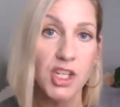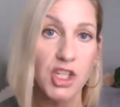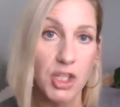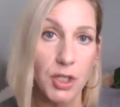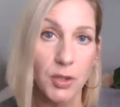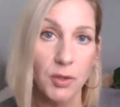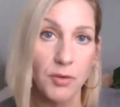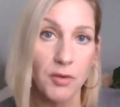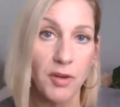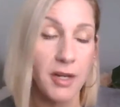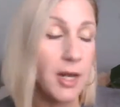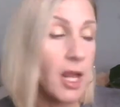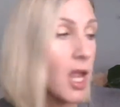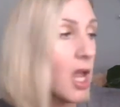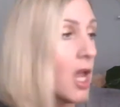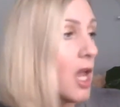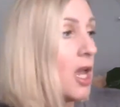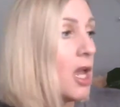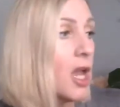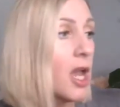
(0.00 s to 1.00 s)
children,
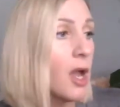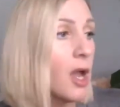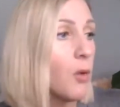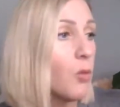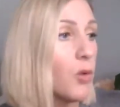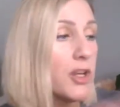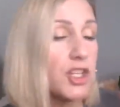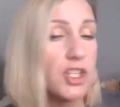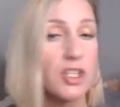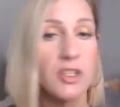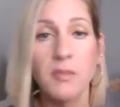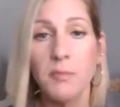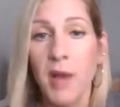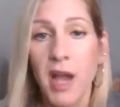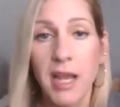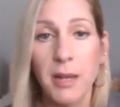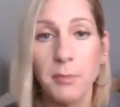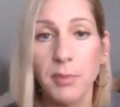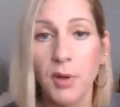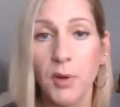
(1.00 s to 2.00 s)
which is
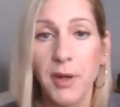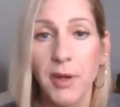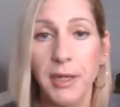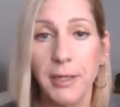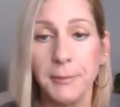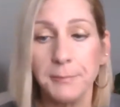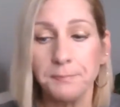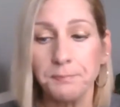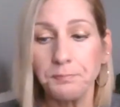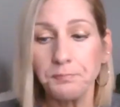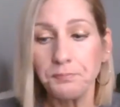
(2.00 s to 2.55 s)
mind blowing.